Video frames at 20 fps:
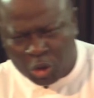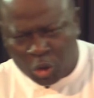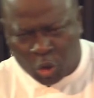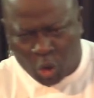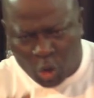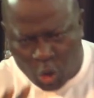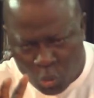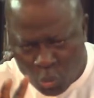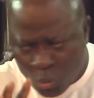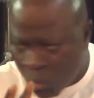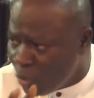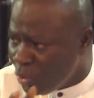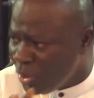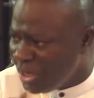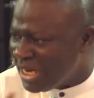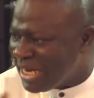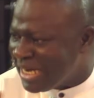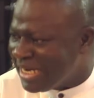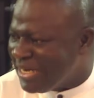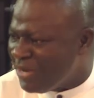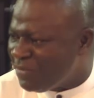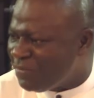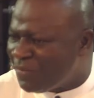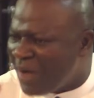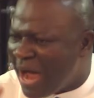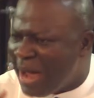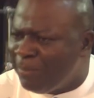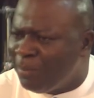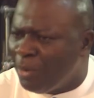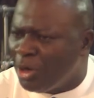grew, the
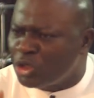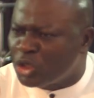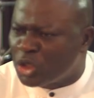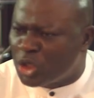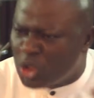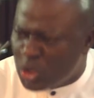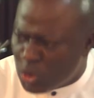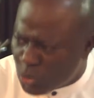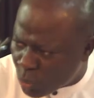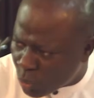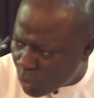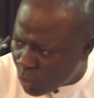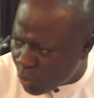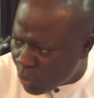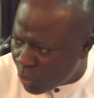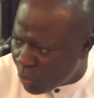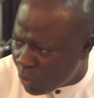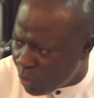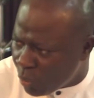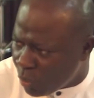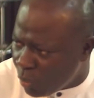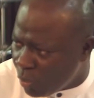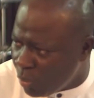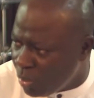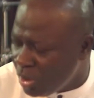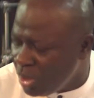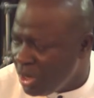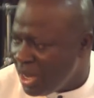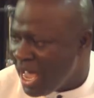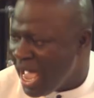fibroid grew.
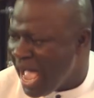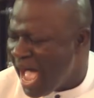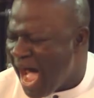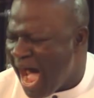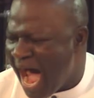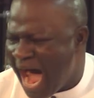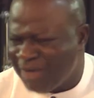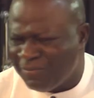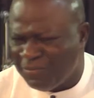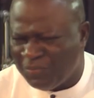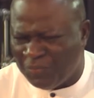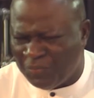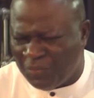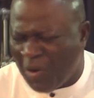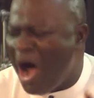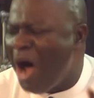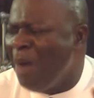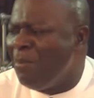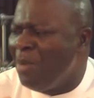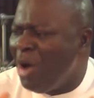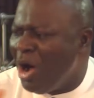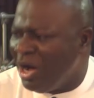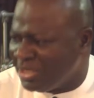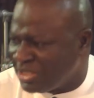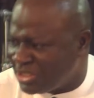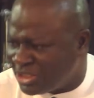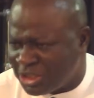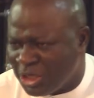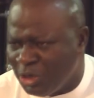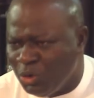At four
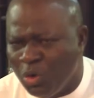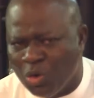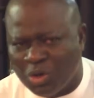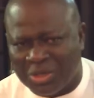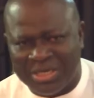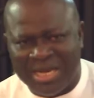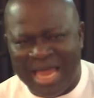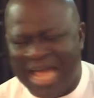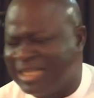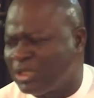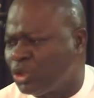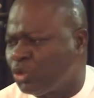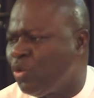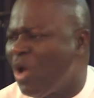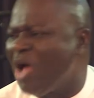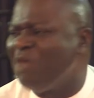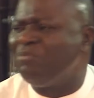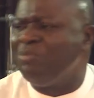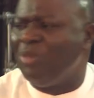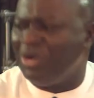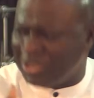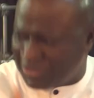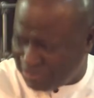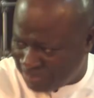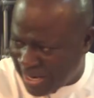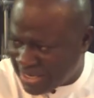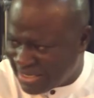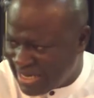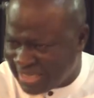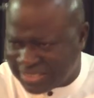months, she looked like 12 months
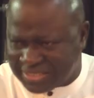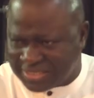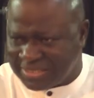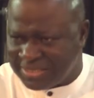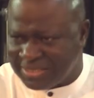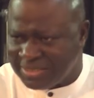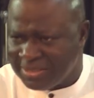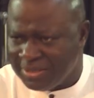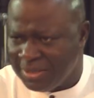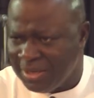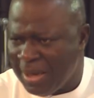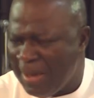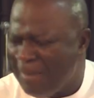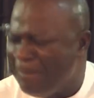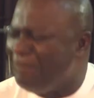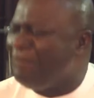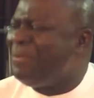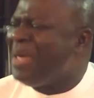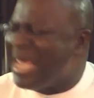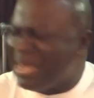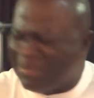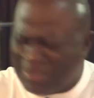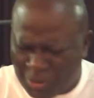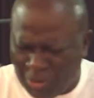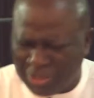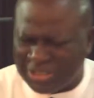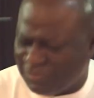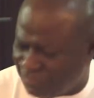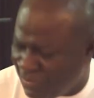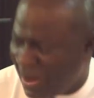pregnancy. Big, because the